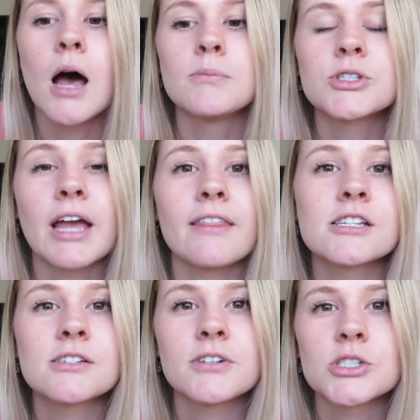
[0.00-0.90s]
So yeah,
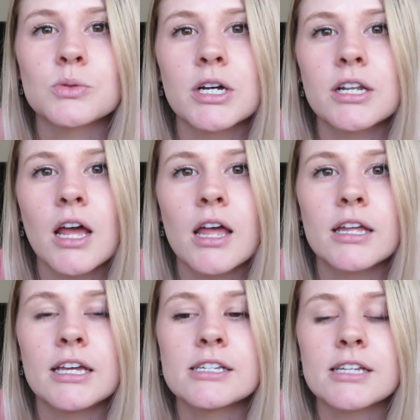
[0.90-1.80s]
that's the first one,
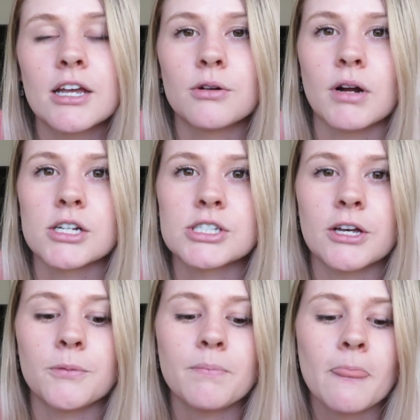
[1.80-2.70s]
is a garage
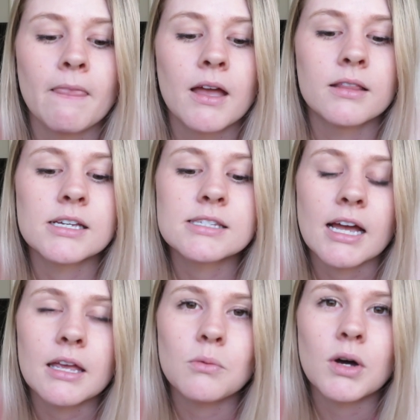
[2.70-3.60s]
sale. The
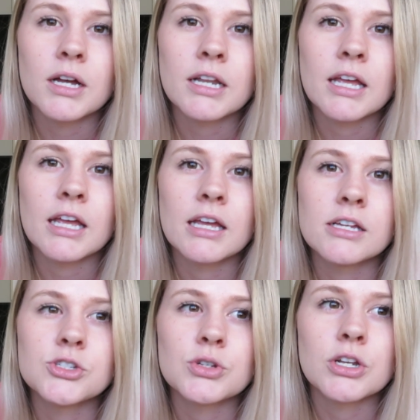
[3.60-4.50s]
second one
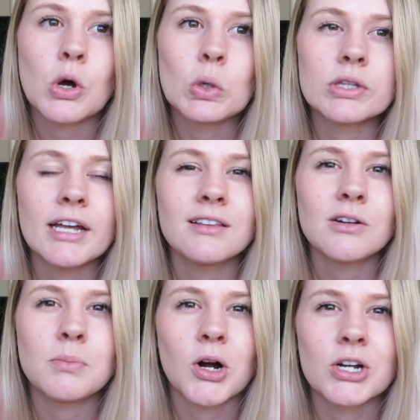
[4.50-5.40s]
is you can hold like
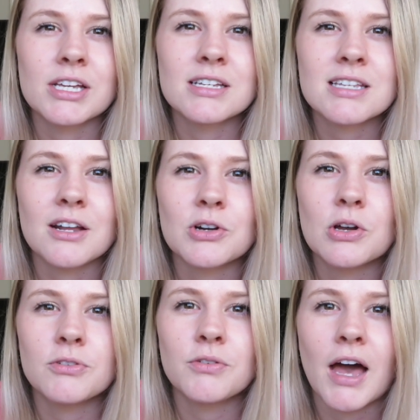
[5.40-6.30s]
little parties. I don't
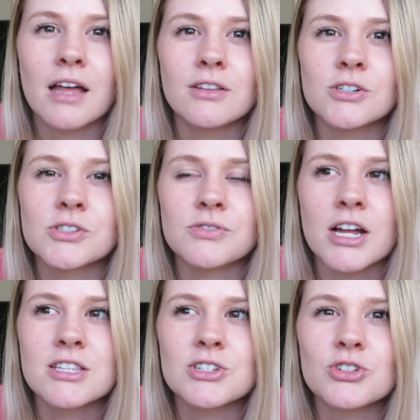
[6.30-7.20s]
know if you've had those
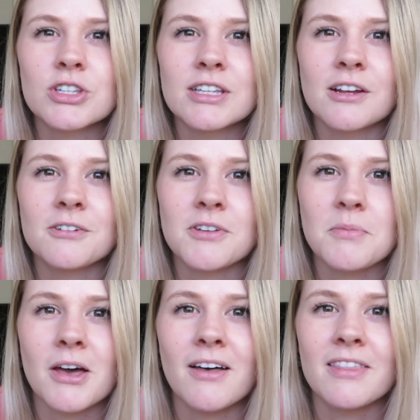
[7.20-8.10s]
friends, usually they're
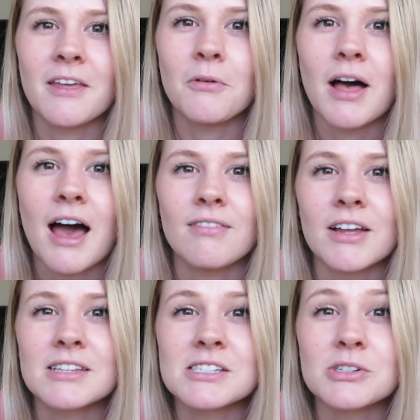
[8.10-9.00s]
female, and they will have
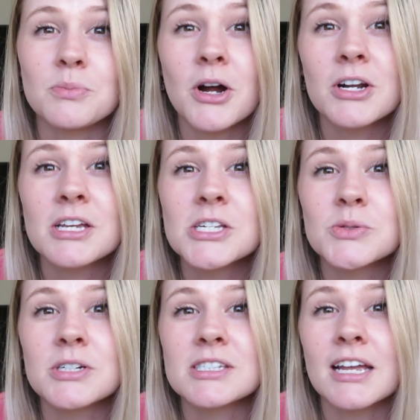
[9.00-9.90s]
like these little parties
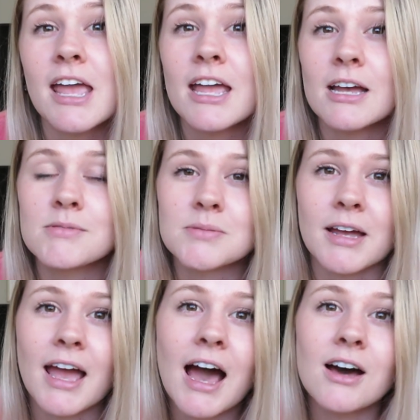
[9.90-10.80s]
where it's like, hey, come to
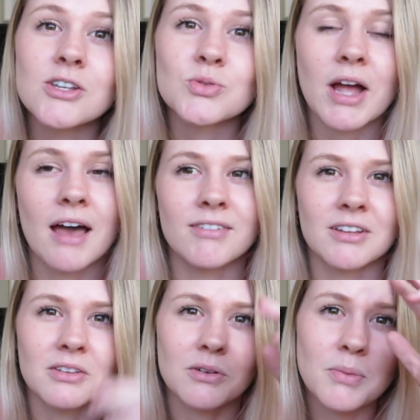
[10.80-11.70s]
my house, we're having
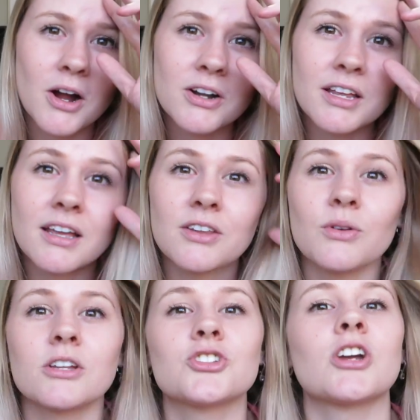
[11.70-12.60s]
a little party and
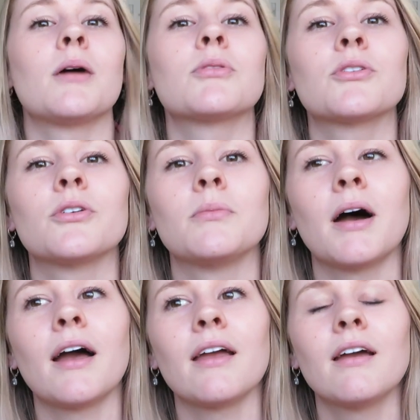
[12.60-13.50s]
you can shop through
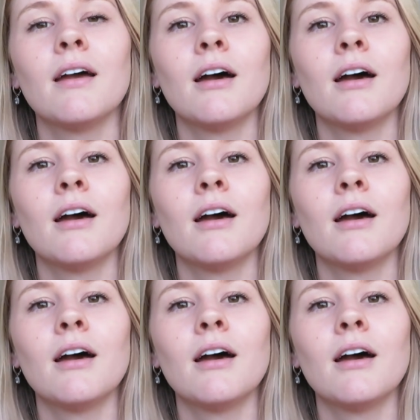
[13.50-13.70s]
my